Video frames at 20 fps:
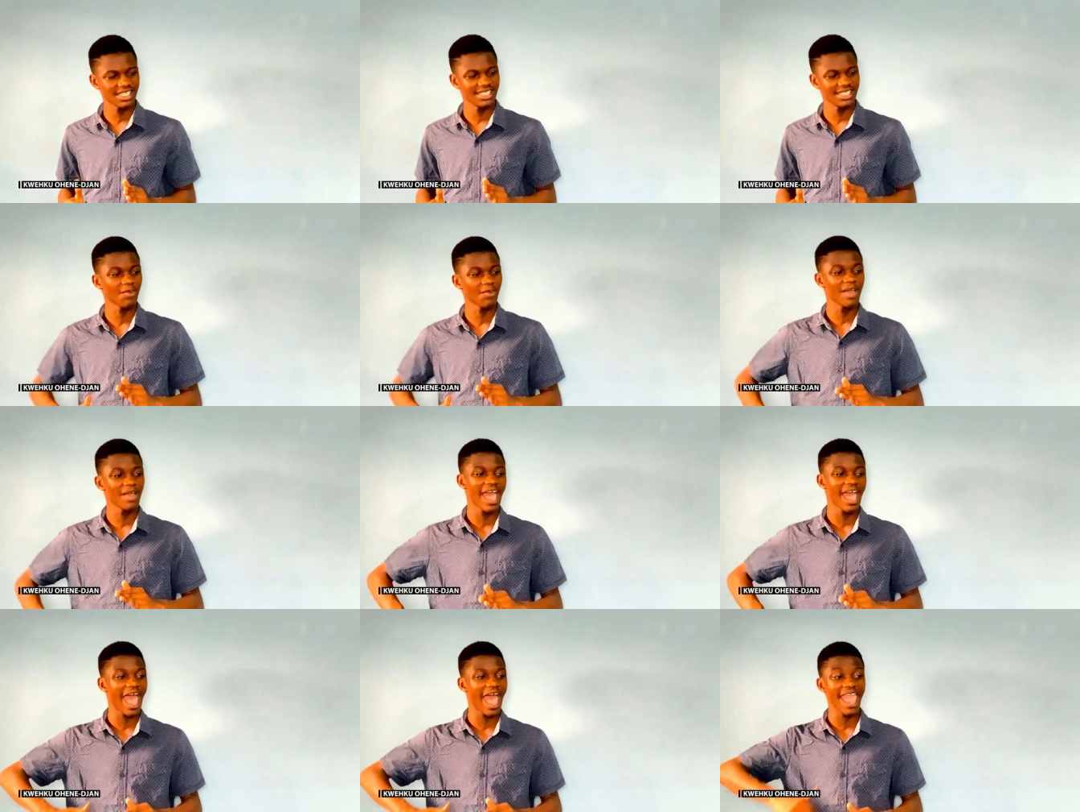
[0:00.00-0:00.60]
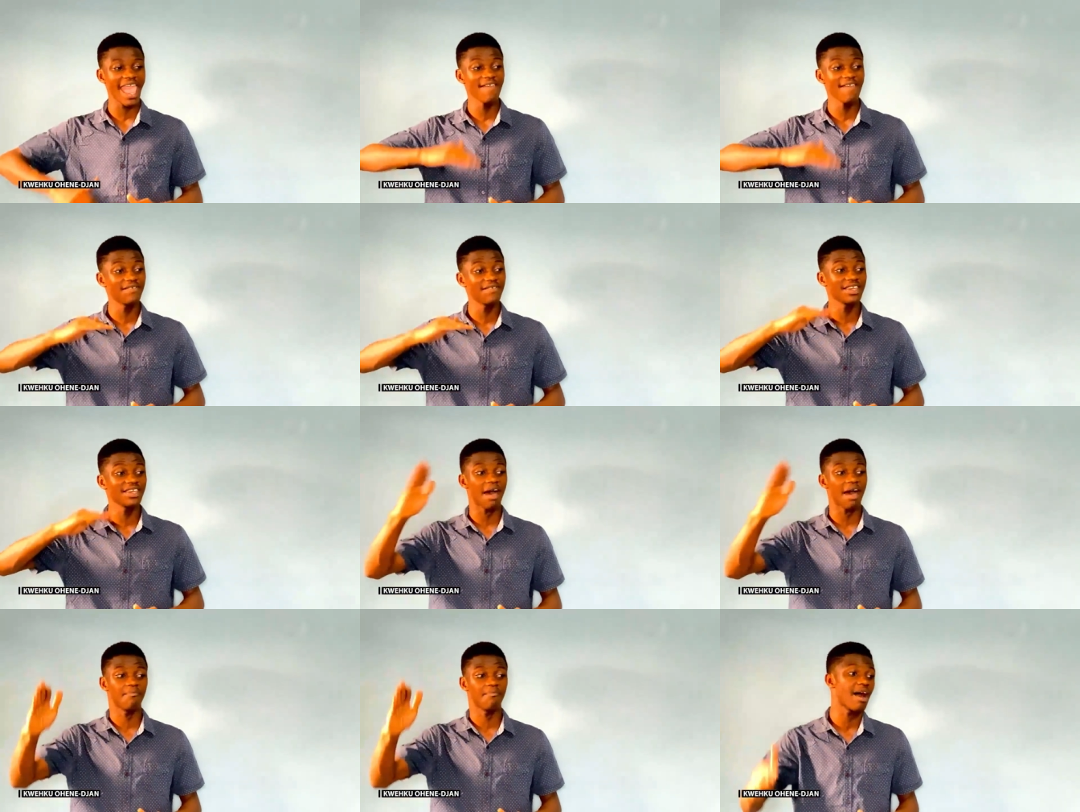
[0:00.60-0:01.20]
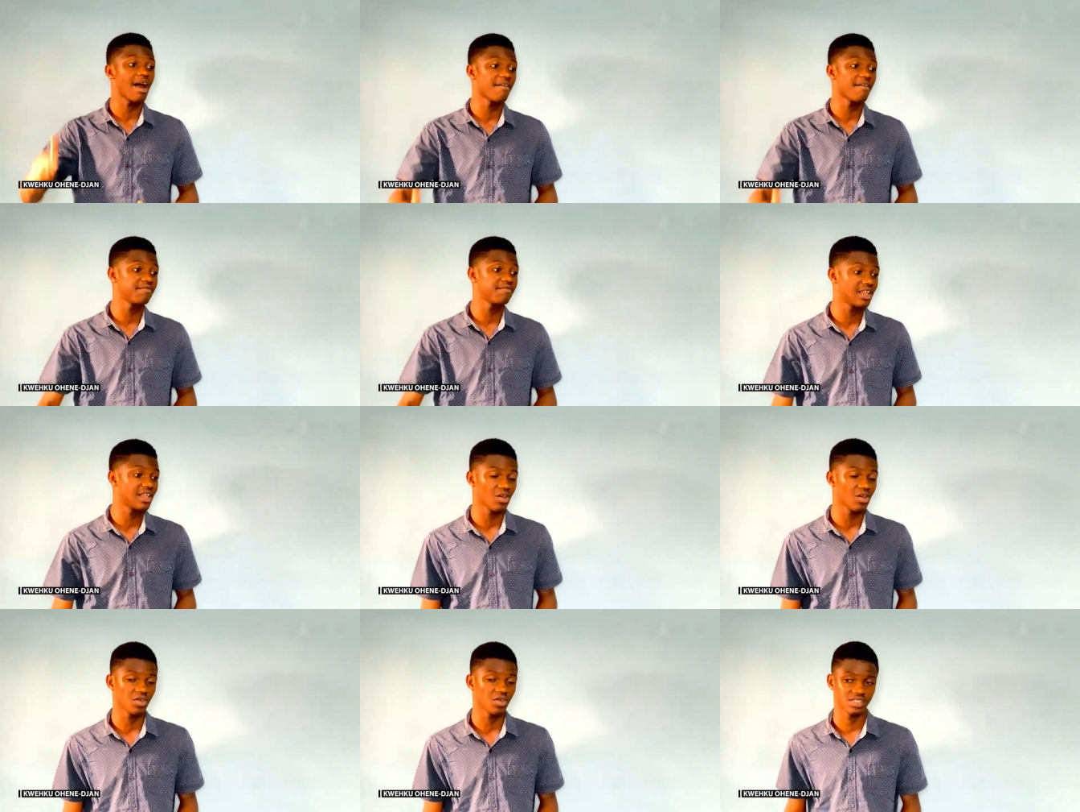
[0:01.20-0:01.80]
that were even above the
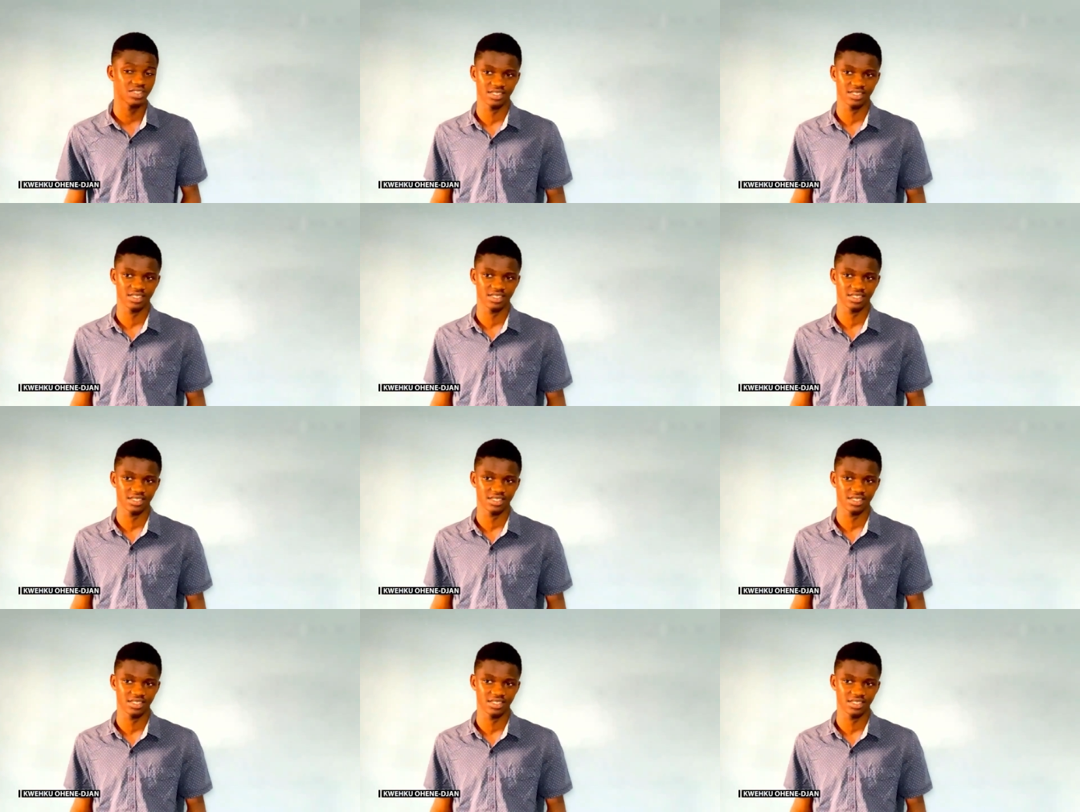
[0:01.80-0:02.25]
laws.